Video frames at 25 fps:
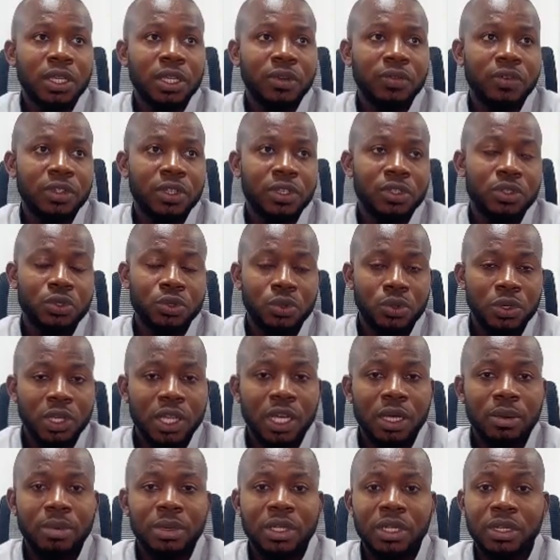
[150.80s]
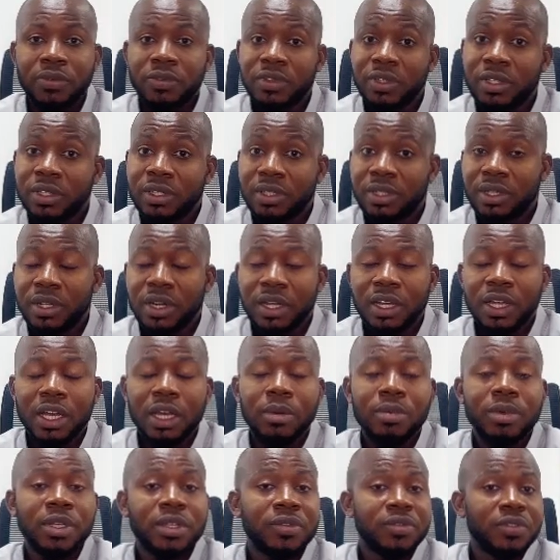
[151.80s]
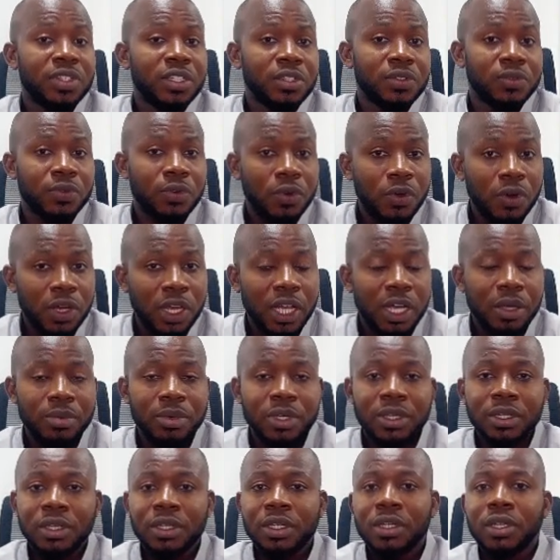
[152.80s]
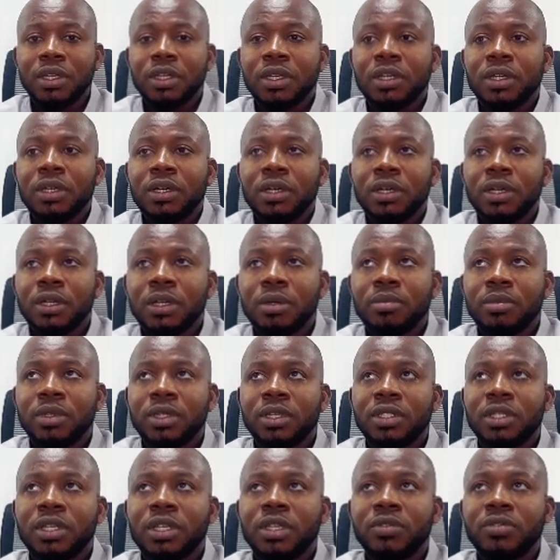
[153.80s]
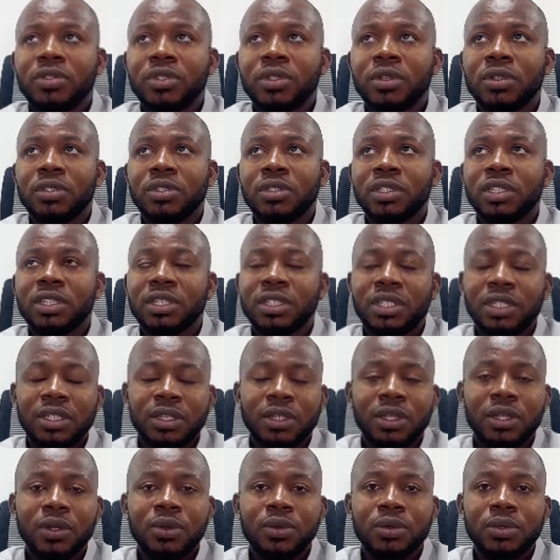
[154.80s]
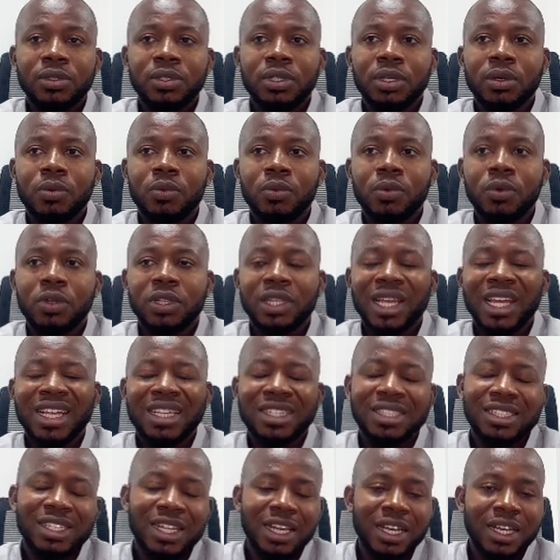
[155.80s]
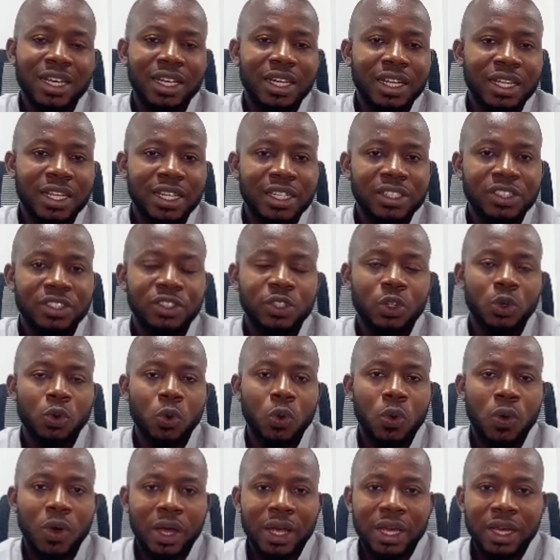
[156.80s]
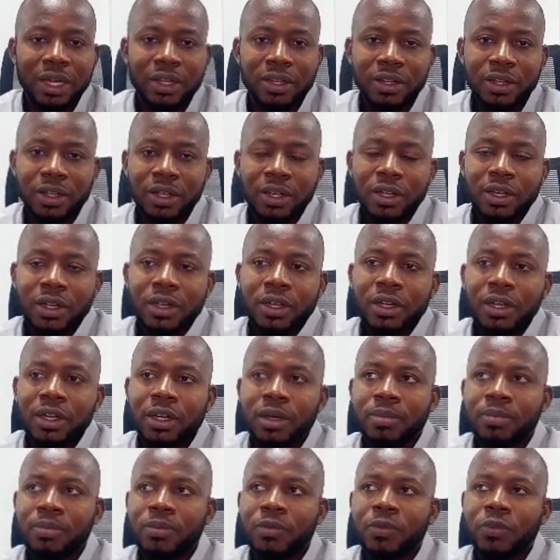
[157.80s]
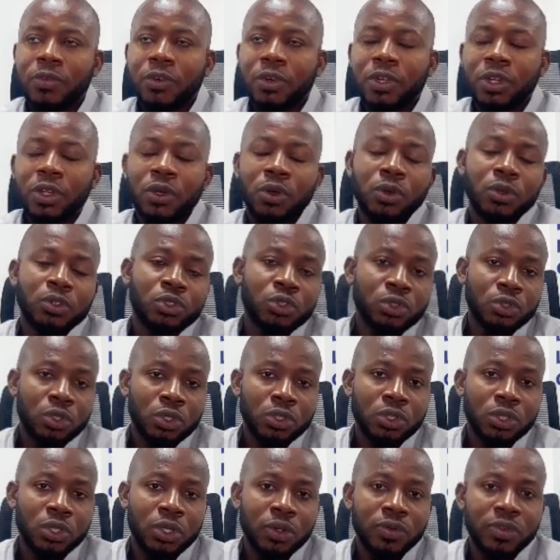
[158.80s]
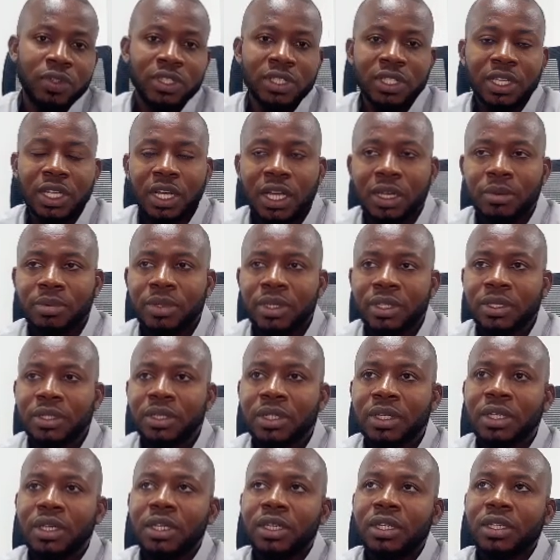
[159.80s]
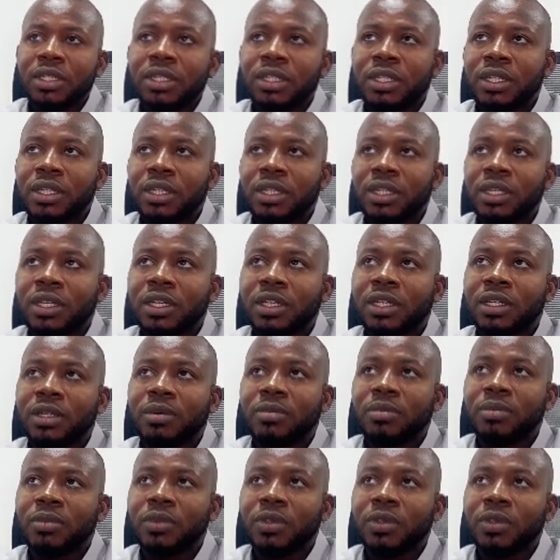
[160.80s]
if it is two cabin, if it is three cabin, if it is four cabin. It gives us in details what exactly is required for the construction of this cabin, the